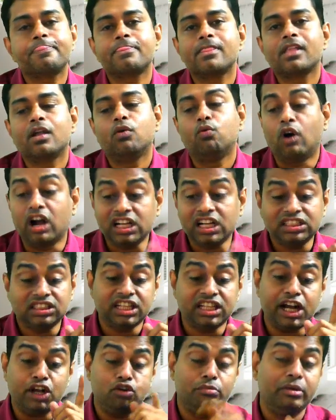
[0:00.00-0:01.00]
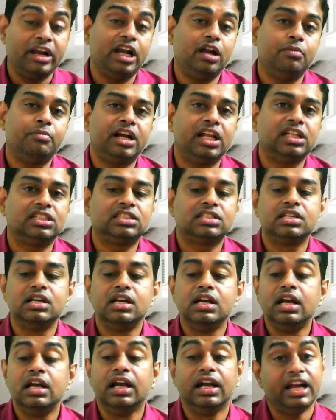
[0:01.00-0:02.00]
What is threat to my independence?
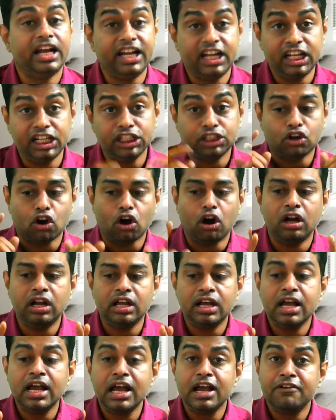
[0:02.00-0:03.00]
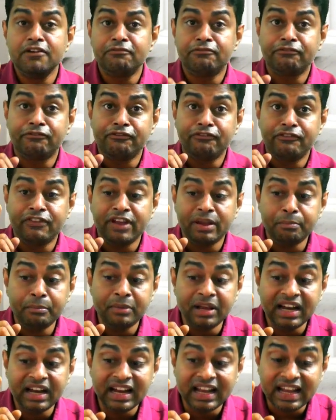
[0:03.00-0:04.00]
It is called
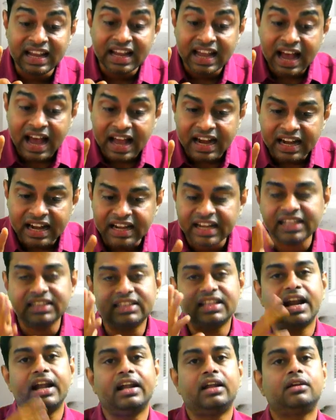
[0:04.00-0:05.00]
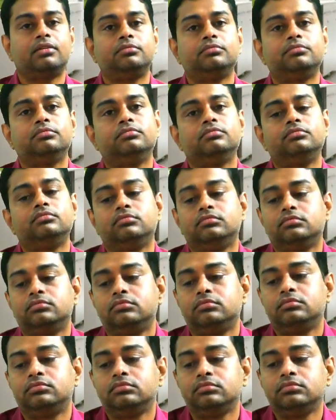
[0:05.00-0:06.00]
familiarity threat.
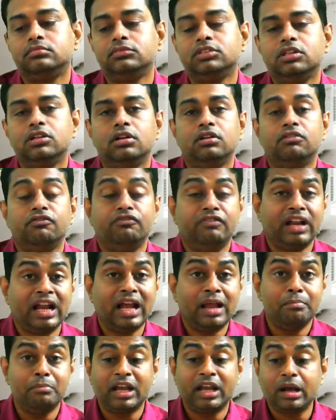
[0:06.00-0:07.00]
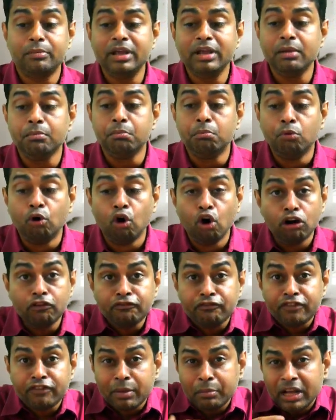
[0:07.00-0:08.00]
When I am becoming more
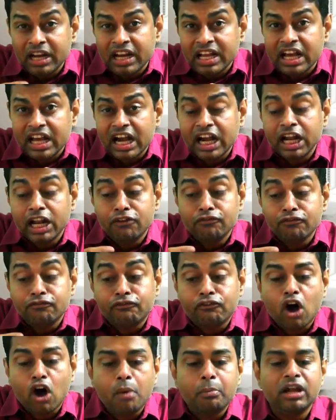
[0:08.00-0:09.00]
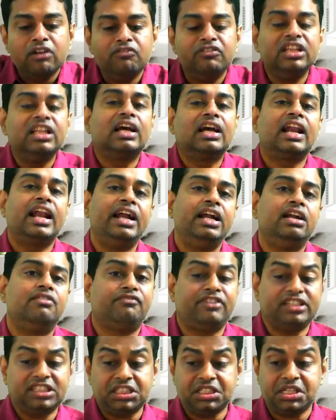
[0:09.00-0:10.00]
familiar and informal with the client,
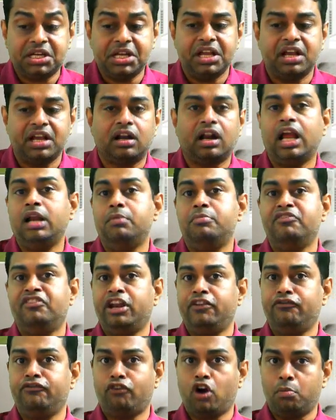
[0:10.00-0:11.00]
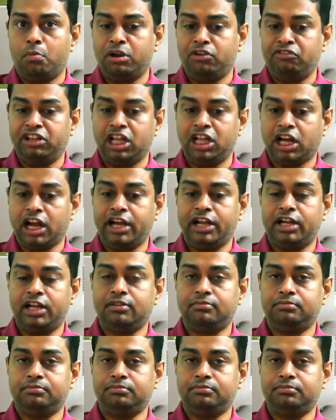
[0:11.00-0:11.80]
first year I'll be very formal with the client.